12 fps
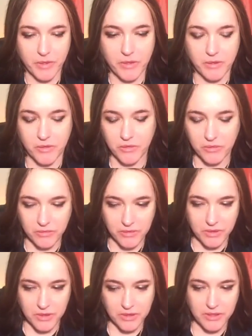
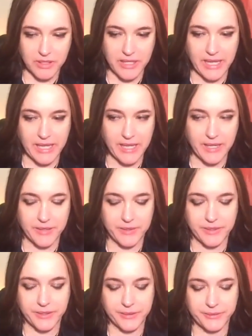Nobody speaks.